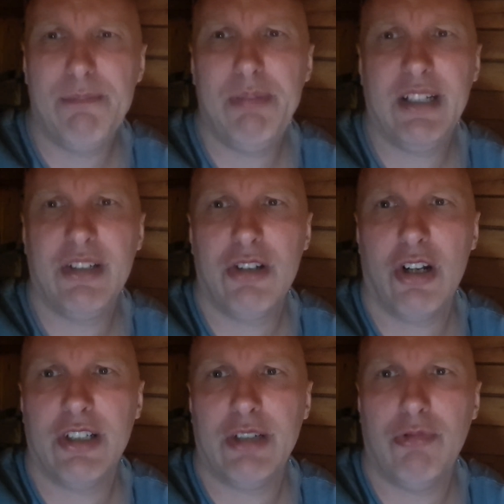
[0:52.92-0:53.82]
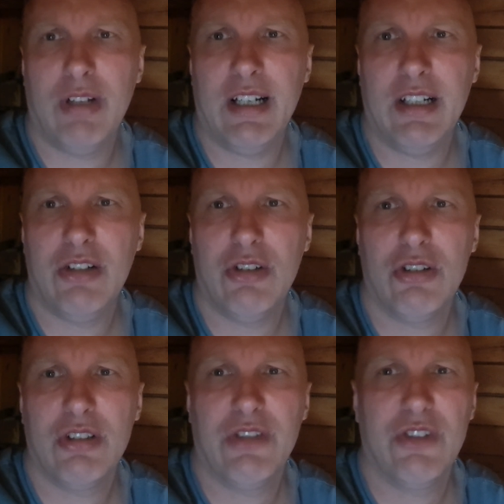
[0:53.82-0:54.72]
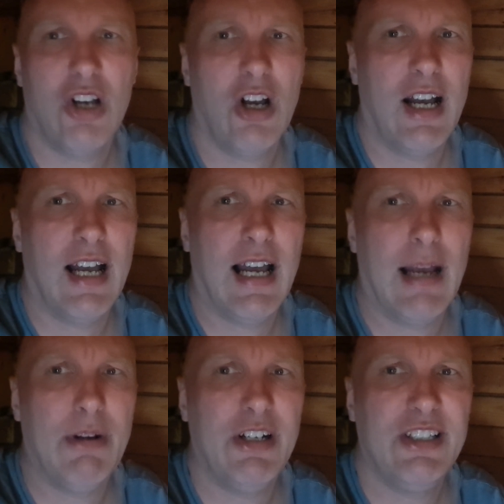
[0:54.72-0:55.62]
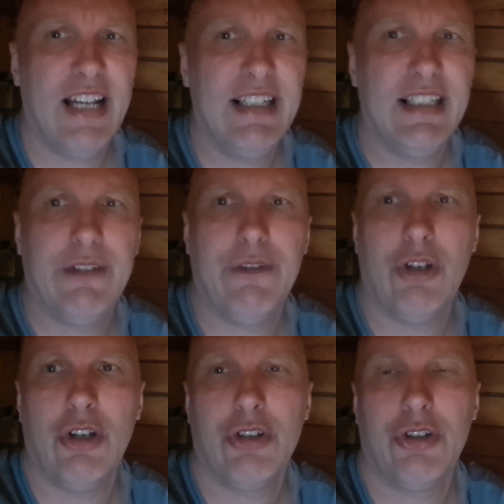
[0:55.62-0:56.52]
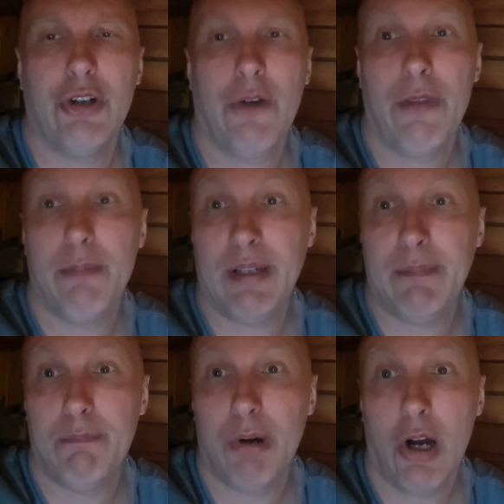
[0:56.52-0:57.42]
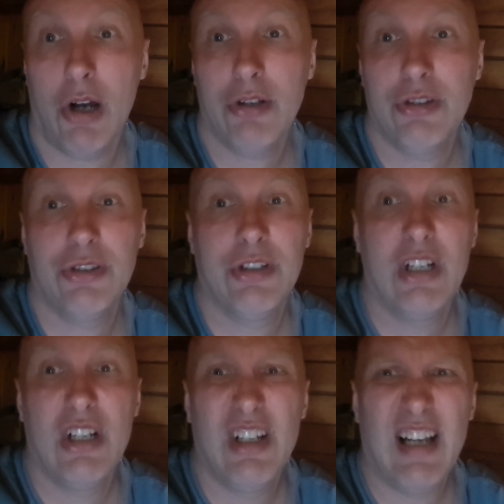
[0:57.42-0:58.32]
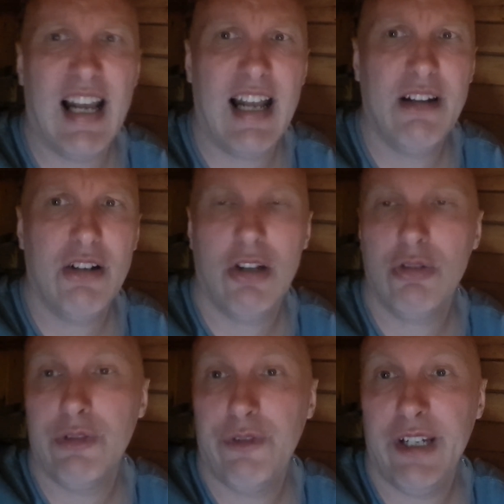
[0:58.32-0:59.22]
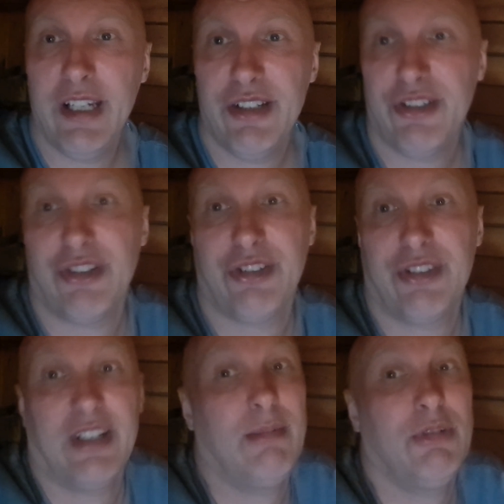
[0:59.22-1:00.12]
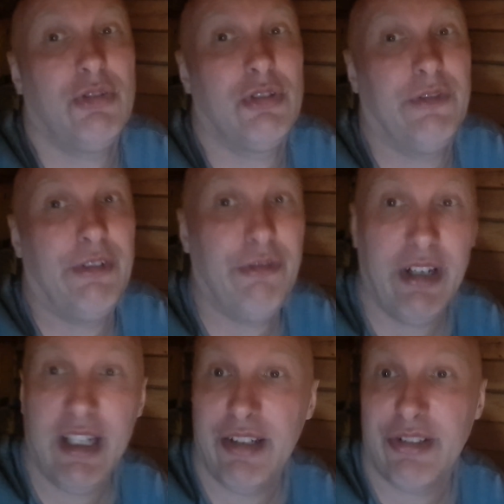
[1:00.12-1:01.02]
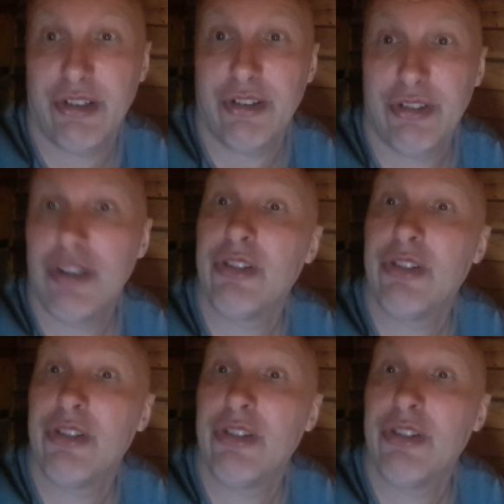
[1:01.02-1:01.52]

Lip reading: bit of is really good. They've got an extended version of The Big Boss. And a lot of good features, and I'm a sucker for features.